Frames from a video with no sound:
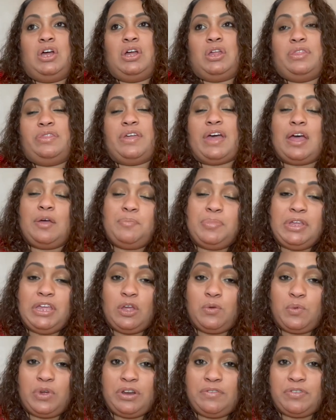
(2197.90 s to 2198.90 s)
that
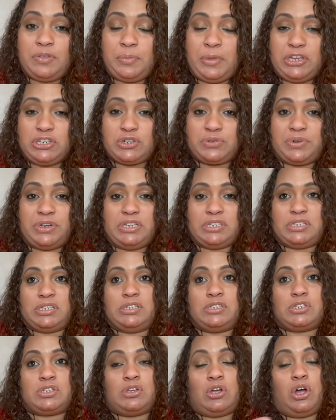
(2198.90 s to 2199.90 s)
being one of the major
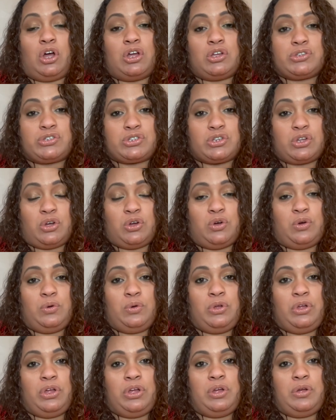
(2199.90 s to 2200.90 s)
reasons also
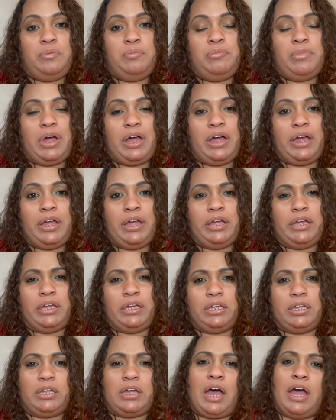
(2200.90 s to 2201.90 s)

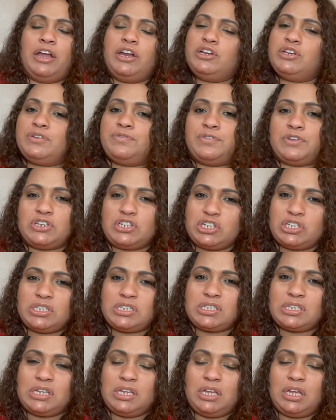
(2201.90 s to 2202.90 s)
my iron
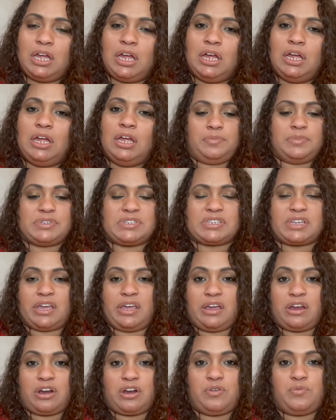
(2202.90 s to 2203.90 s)
deficiency
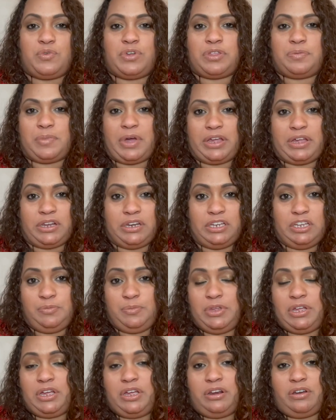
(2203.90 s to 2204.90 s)
scare with my
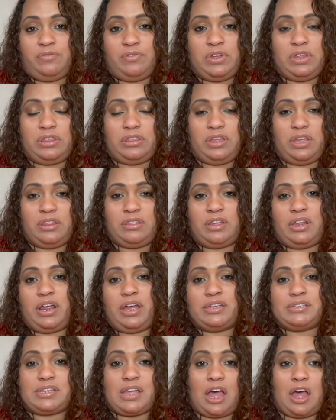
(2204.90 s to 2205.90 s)
anemia and everything that
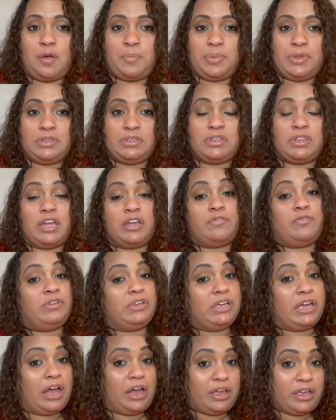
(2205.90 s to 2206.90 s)
has happened
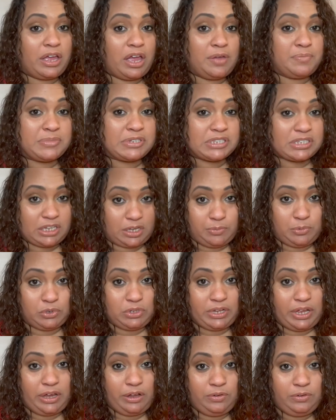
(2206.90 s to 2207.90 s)
thankfully i am stable
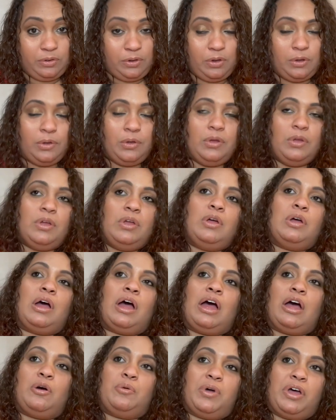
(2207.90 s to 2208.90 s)
now
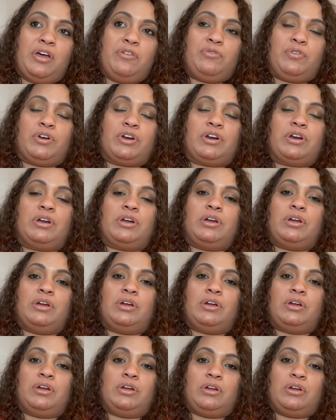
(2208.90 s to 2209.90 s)
however
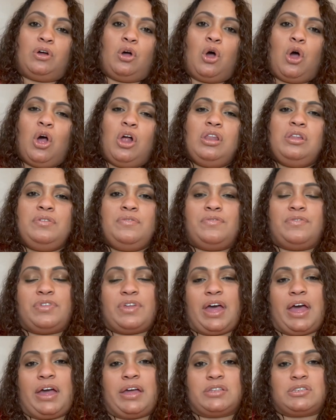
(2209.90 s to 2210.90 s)
all of
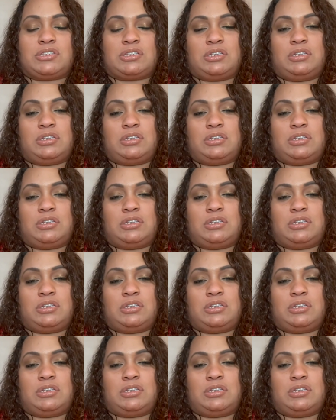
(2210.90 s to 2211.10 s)
that